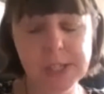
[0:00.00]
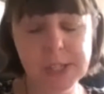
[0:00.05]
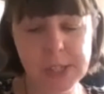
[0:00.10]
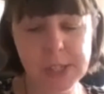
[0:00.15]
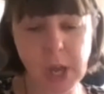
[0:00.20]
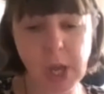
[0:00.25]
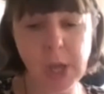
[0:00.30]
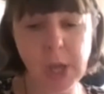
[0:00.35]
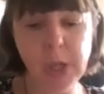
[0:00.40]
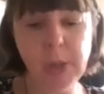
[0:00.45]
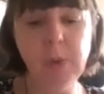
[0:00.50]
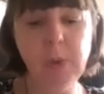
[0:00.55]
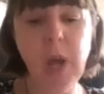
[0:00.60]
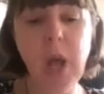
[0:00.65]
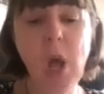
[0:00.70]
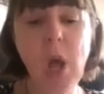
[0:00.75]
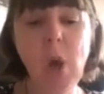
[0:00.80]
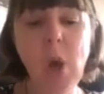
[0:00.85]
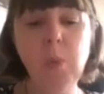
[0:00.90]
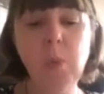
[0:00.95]
So
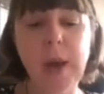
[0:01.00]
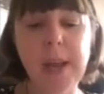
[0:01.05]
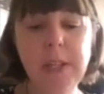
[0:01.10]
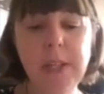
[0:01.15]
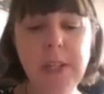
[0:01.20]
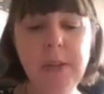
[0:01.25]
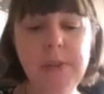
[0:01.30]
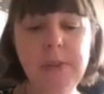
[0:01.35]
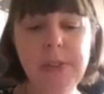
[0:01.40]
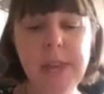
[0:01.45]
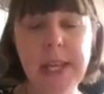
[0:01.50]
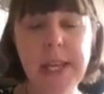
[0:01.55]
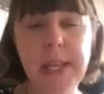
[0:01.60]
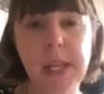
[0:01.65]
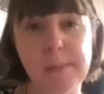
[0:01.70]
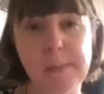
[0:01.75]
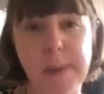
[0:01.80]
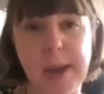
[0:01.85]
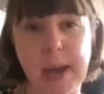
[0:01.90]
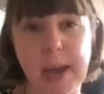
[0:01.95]
when you
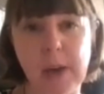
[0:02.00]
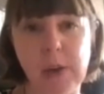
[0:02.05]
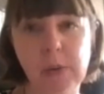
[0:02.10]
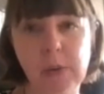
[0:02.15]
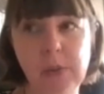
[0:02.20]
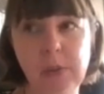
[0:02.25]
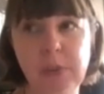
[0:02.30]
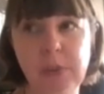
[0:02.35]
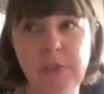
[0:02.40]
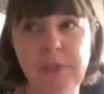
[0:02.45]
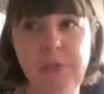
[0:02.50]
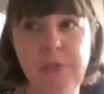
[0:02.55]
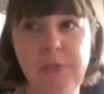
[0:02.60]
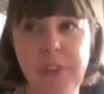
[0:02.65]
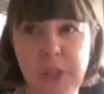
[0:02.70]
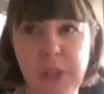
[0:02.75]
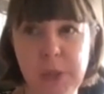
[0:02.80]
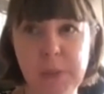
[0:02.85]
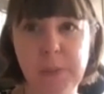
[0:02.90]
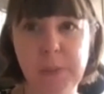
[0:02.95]
think about
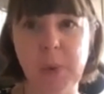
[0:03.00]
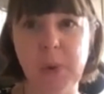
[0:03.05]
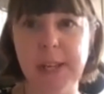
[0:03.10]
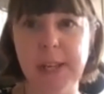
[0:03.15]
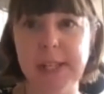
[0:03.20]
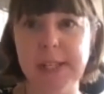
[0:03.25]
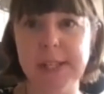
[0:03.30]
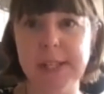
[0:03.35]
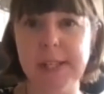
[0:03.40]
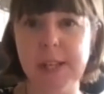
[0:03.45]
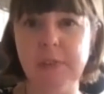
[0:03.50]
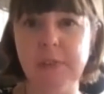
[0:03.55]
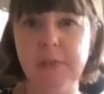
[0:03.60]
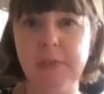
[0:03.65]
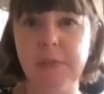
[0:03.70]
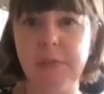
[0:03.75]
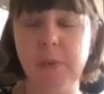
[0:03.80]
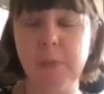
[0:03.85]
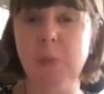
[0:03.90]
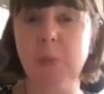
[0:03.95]
viewpoints that
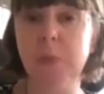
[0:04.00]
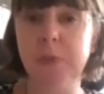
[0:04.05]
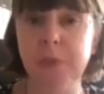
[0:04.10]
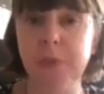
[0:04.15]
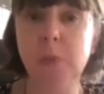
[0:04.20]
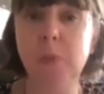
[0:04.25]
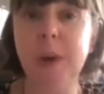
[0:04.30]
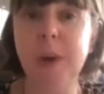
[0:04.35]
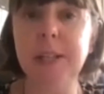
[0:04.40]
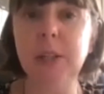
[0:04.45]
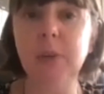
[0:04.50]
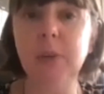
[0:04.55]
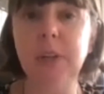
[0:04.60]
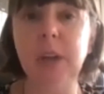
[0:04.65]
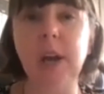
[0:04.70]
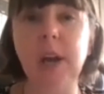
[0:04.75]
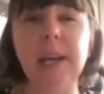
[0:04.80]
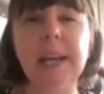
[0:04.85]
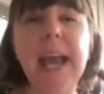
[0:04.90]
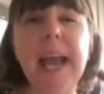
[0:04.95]
from when you're
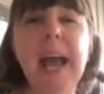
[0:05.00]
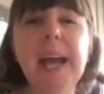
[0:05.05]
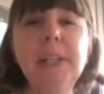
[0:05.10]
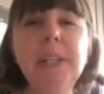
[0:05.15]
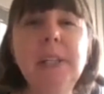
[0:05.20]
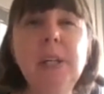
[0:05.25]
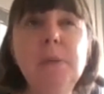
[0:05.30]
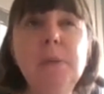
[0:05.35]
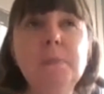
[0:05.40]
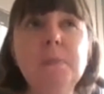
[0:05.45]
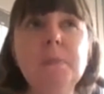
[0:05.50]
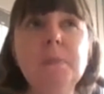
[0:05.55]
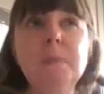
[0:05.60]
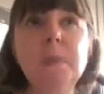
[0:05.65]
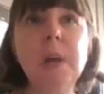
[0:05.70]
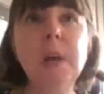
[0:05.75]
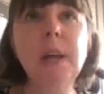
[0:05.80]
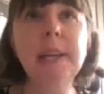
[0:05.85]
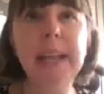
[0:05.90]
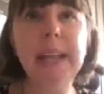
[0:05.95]
young, can you
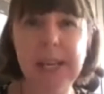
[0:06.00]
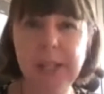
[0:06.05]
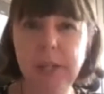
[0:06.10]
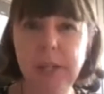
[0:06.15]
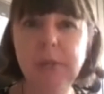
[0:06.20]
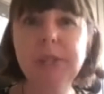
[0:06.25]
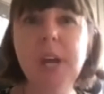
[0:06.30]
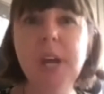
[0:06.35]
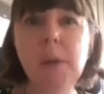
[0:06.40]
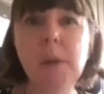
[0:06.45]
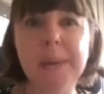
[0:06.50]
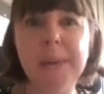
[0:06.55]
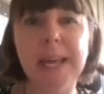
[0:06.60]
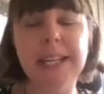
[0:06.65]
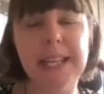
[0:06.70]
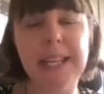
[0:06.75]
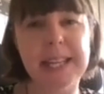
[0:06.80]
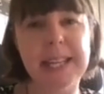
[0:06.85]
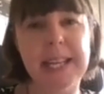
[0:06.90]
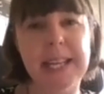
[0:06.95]
tell me
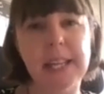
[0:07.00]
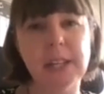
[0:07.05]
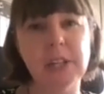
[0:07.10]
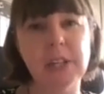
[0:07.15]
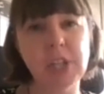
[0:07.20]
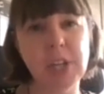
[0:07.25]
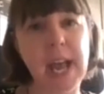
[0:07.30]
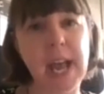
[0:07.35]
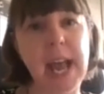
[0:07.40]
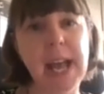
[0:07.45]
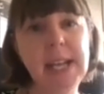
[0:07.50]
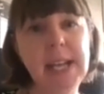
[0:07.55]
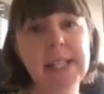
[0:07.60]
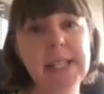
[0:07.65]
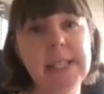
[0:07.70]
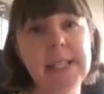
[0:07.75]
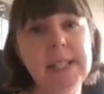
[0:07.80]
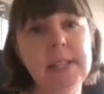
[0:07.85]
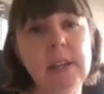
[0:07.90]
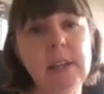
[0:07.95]
anything in the chat
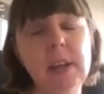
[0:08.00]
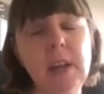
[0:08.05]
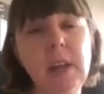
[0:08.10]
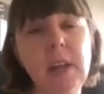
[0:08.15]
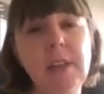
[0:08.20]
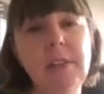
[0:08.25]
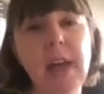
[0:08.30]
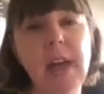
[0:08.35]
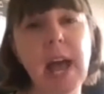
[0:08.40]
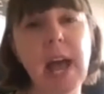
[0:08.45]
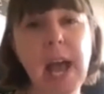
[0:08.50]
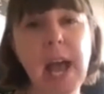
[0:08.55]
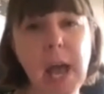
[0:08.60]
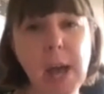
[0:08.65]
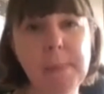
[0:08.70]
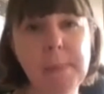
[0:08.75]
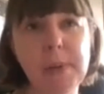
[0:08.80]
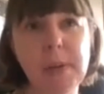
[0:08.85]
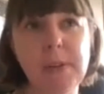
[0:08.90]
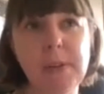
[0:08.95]
that
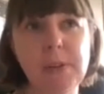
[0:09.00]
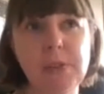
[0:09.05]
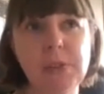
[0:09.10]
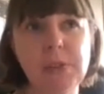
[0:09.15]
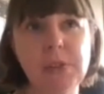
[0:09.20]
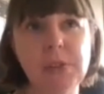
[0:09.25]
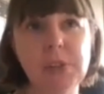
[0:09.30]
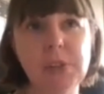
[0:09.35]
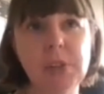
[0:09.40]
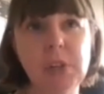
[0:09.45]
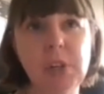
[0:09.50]
happened,